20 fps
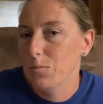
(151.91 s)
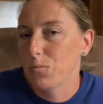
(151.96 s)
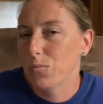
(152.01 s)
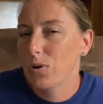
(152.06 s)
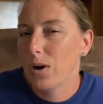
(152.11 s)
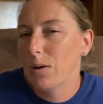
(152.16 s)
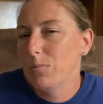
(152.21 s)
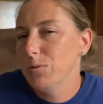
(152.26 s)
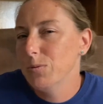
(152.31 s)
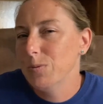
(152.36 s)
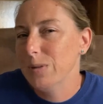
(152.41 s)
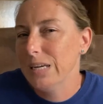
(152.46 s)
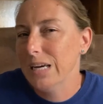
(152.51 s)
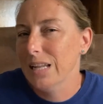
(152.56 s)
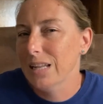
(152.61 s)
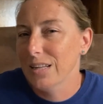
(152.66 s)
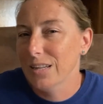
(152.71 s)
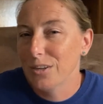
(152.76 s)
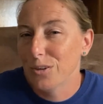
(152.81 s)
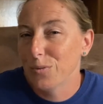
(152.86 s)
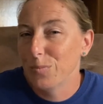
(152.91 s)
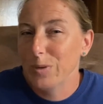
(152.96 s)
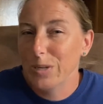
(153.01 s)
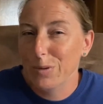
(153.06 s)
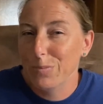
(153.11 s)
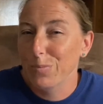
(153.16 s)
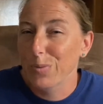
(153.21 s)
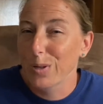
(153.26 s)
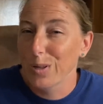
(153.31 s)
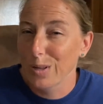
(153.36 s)
probably a little
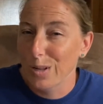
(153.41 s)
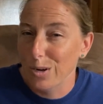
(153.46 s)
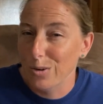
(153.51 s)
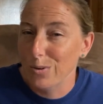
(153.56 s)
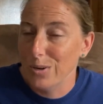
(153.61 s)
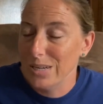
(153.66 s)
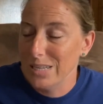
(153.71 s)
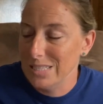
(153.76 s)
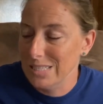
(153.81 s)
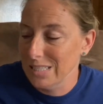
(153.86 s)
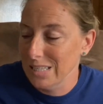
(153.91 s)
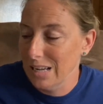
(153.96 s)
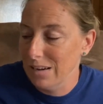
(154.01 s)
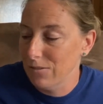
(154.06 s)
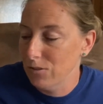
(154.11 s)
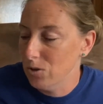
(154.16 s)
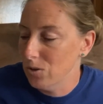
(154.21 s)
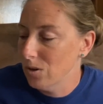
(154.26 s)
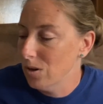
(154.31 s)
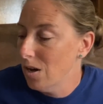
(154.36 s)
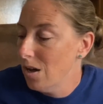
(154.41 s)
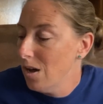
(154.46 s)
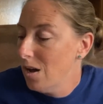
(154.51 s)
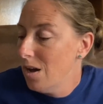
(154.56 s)
bit below his level,